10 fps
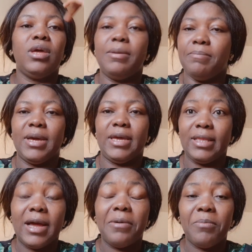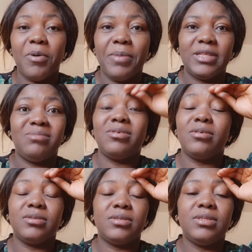in my down moment,
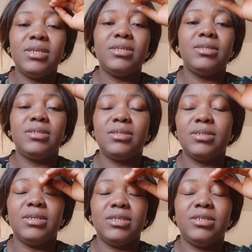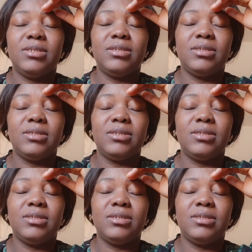because this is